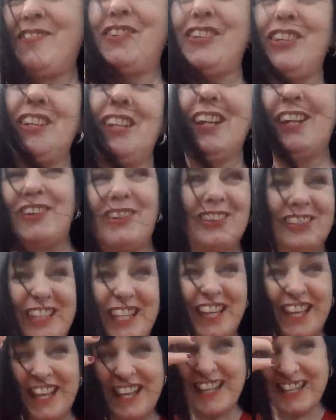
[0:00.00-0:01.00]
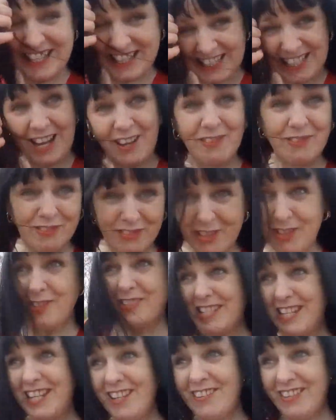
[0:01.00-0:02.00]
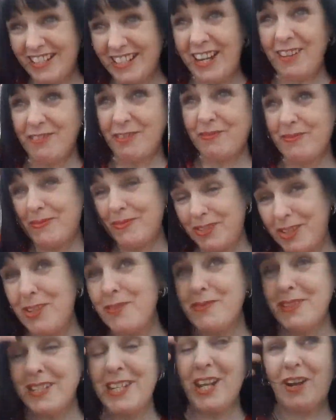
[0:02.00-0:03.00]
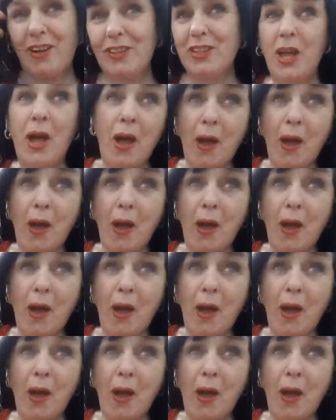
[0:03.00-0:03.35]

for a gold, seven for a secret never to be told,